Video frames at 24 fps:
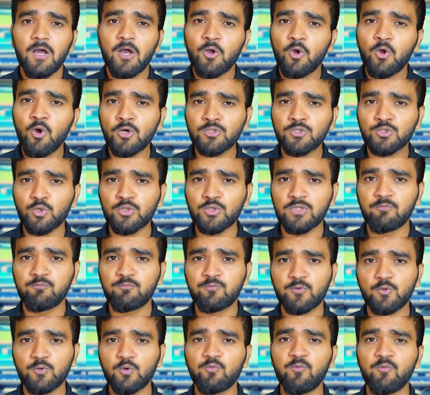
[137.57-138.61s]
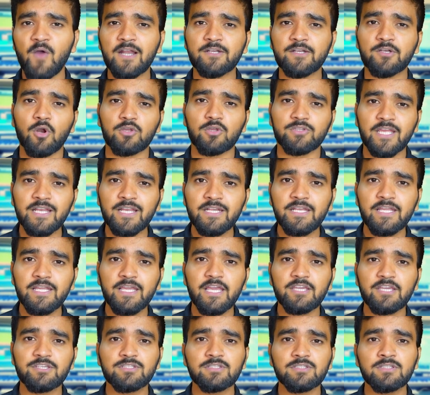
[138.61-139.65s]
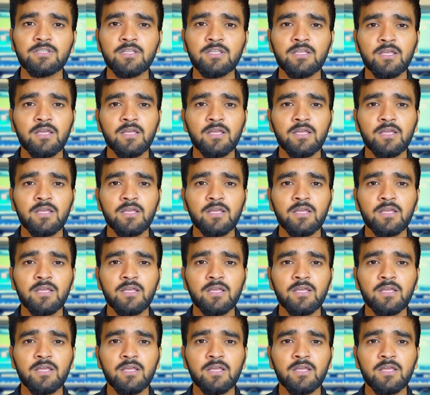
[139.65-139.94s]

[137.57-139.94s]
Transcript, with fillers: Go through the two-factor authentication.